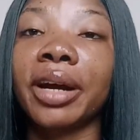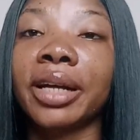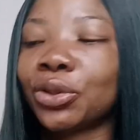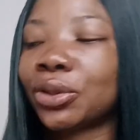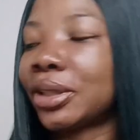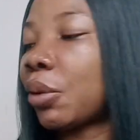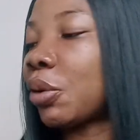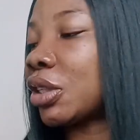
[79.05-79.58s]
Now,
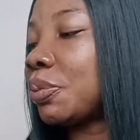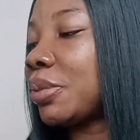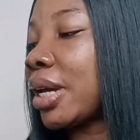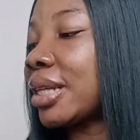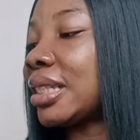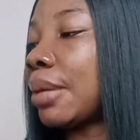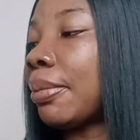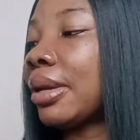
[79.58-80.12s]
with me here is the
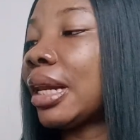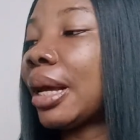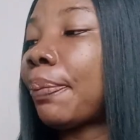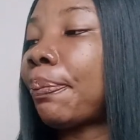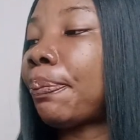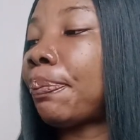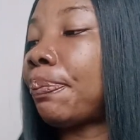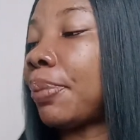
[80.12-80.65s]
Mela
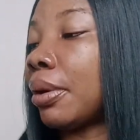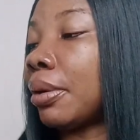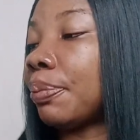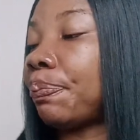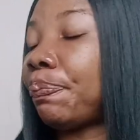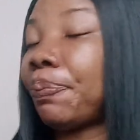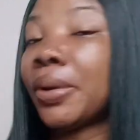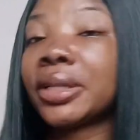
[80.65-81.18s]

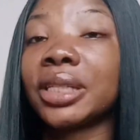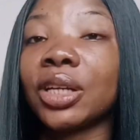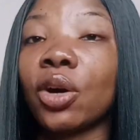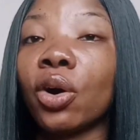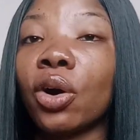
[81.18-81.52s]
Pixie Coil.